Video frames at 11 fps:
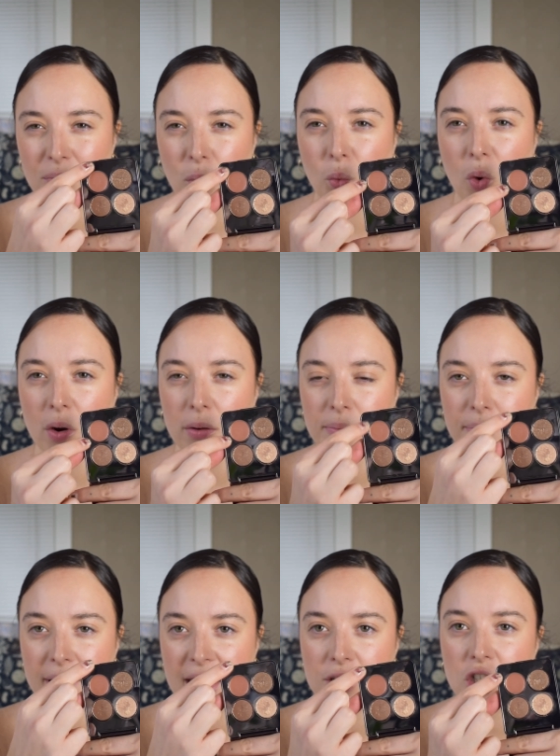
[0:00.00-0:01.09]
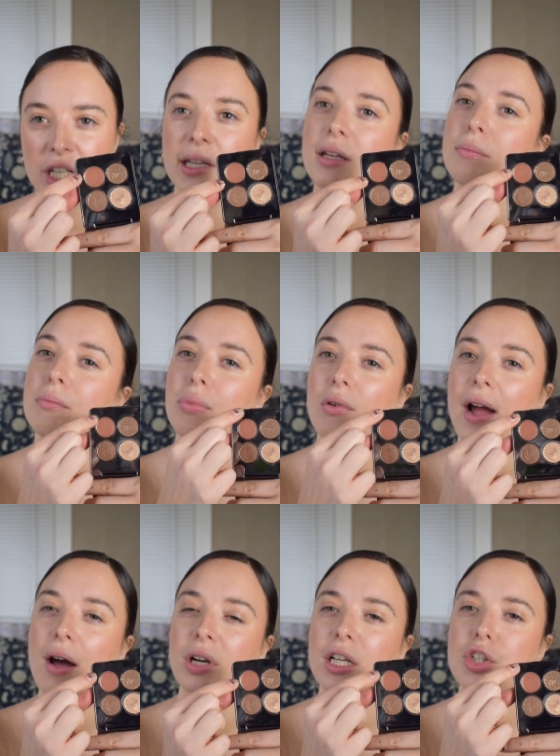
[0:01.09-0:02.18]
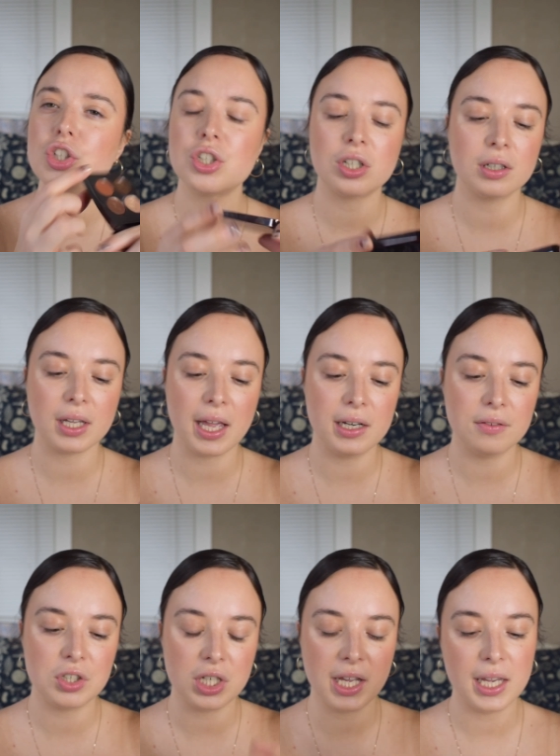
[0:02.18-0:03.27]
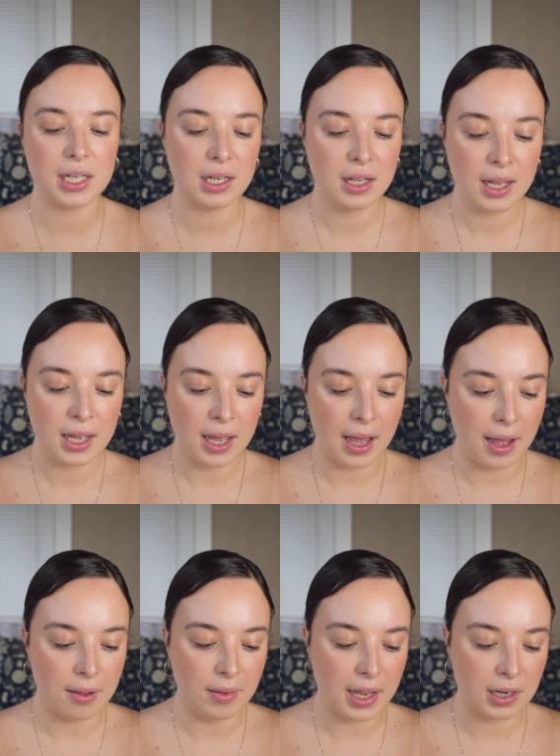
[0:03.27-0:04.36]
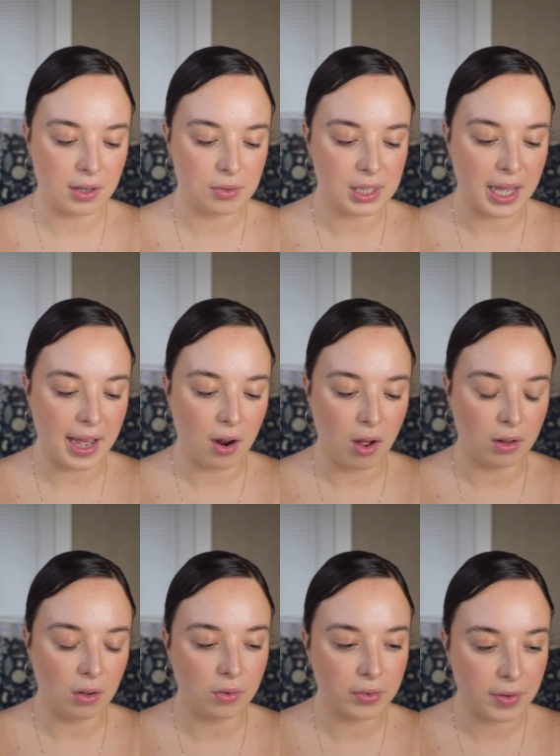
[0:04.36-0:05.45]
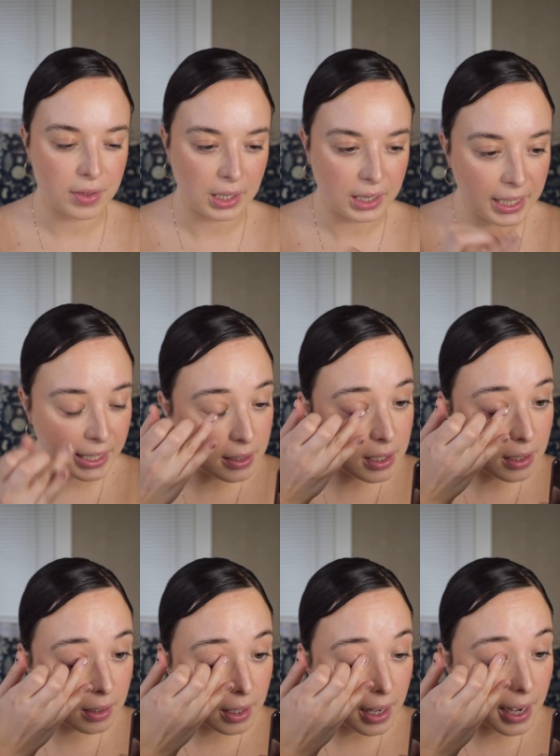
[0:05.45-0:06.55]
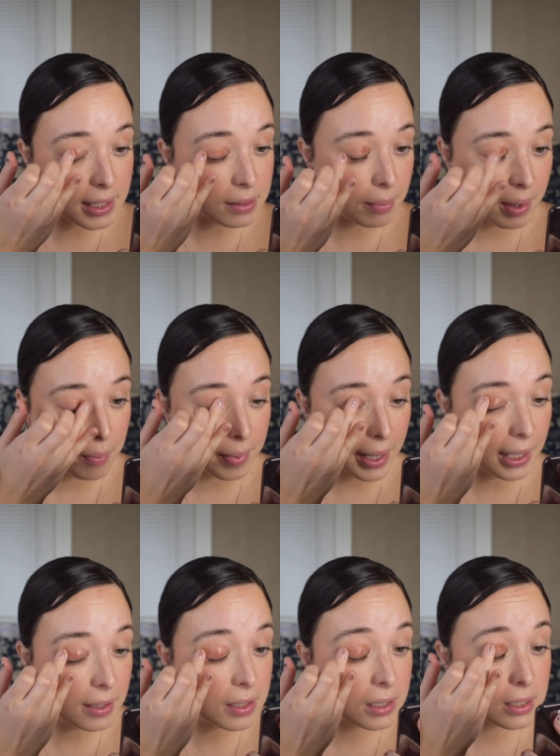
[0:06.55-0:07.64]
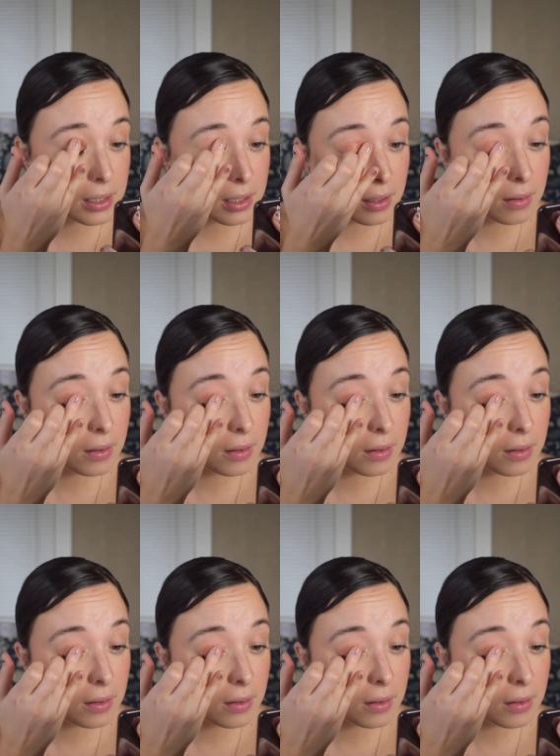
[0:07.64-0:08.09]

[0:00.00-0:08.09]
warm peachy brownish kind of shade uh, and use that all over the lid as my base.